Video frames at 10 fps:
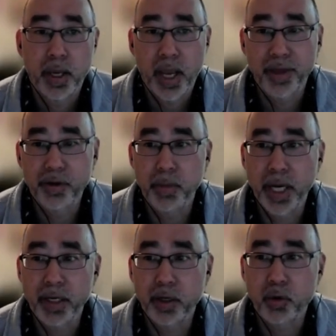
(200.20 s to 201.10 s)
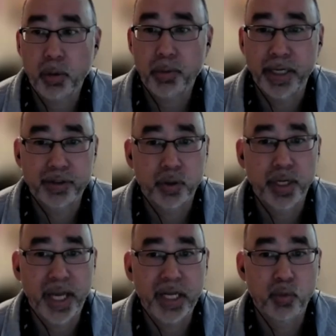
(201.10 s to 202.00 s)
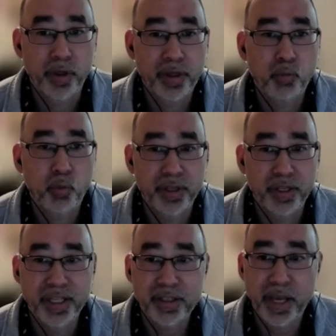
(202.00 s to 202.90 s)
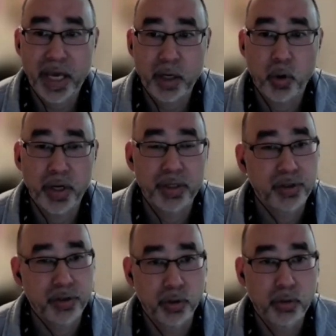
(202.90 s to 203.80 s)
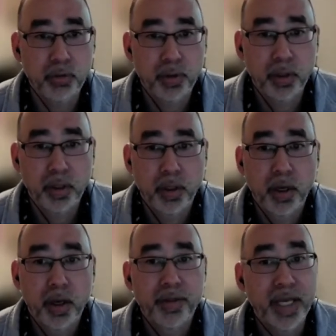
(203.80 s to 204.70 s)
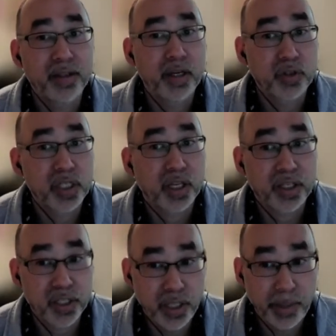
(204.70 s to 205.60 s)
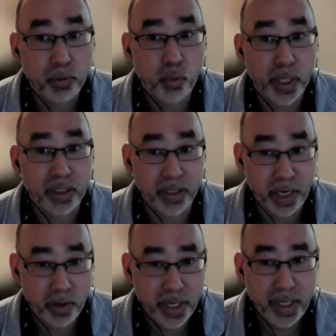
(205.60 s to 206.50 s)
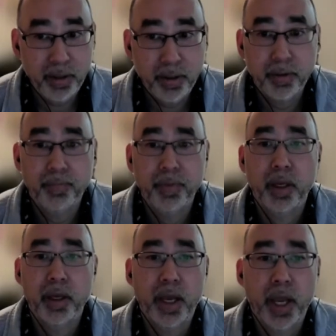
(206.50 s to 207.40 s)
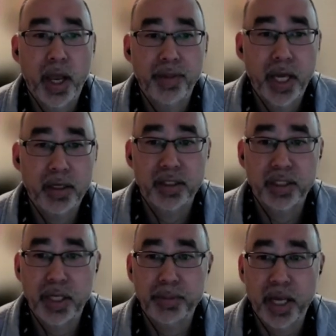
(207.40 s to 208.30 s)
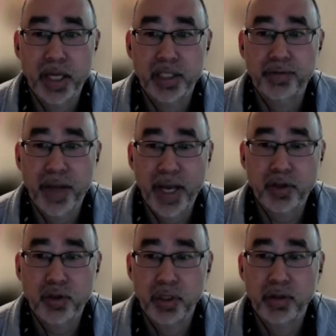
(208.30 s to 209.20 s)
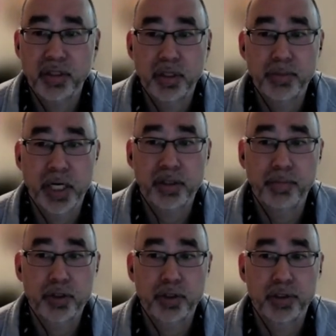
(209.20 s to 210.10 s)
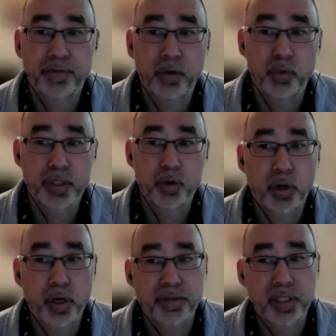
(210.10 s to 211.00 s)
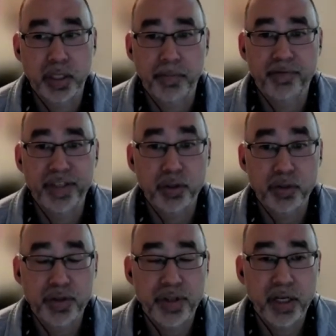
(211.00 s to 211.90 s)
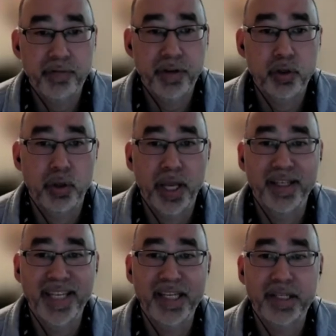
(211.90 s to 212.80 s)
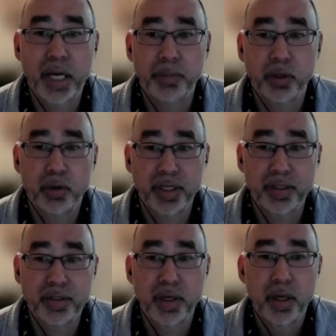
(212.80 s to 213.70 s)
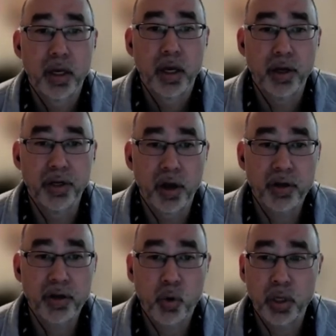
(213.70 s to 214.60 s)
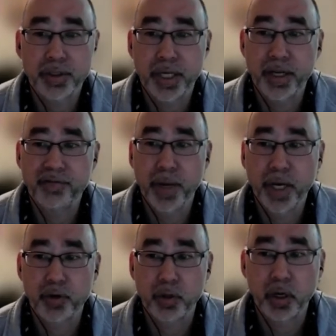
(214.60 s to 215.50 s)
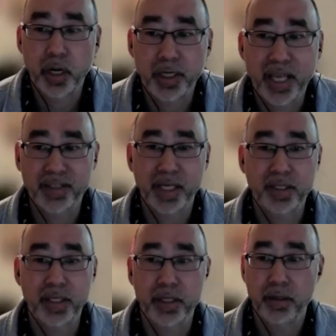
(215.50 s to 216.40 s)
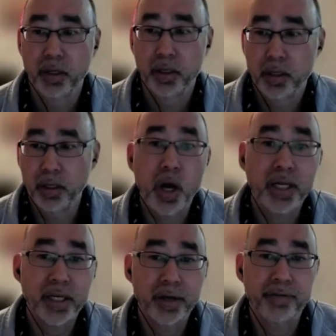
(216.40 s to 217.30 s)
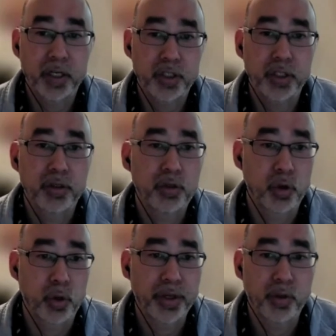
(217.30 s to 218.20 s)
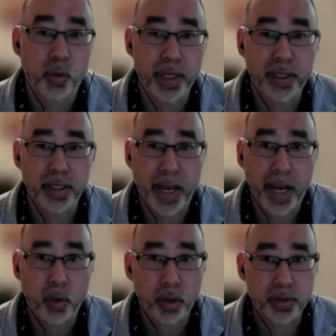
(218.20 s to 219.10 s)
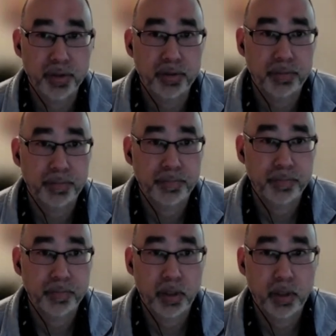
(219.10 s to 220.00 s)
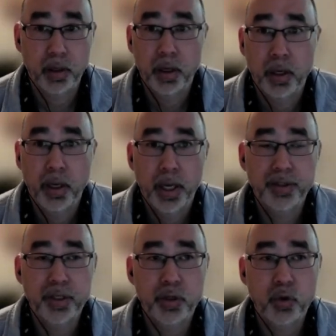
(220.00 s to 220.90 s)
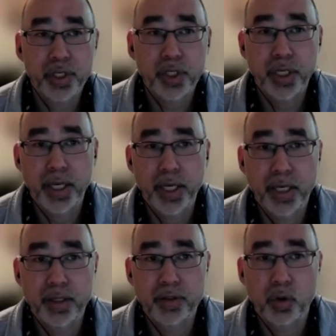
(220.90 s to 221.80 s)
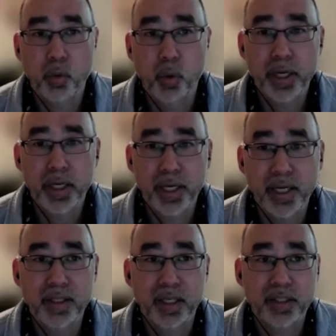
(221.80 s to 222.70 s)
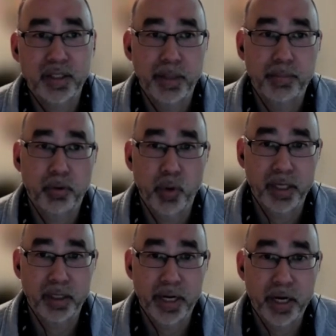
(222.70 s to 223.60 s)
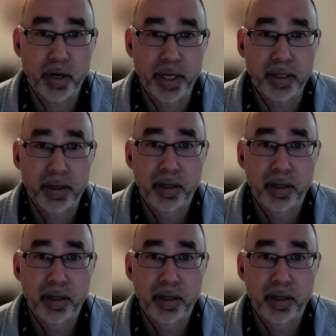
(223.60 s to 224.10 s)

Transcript: and you might incorporate circadian rhythm within this category too. Then there's sleep regularity, and then sleep satisfaction, the subjective measures of how restorative sleep feels to the individual, and daytime alertness, another qualitative measure assessing cognitive function during the waking hours. And so the question is, what is sleep regularity?